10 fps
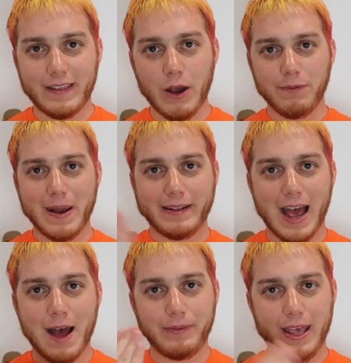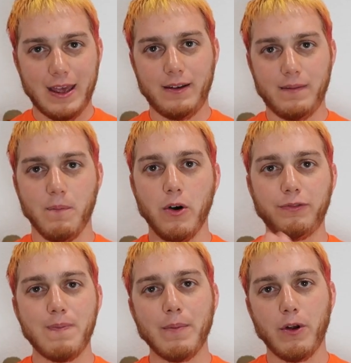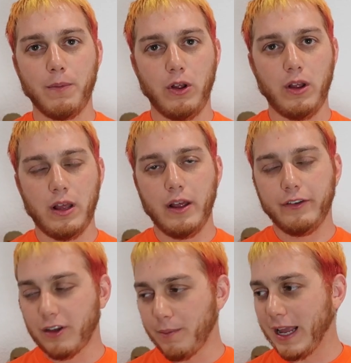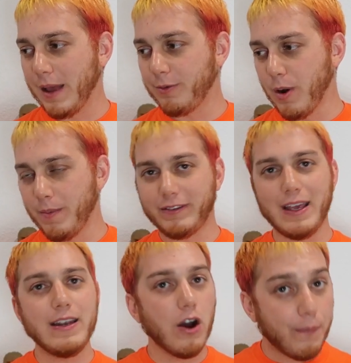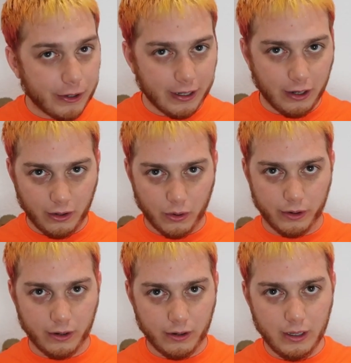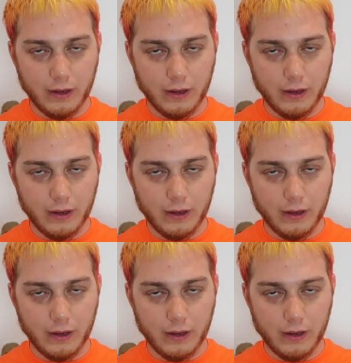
That was my top ten most memorable Summer Games moments in no particular order.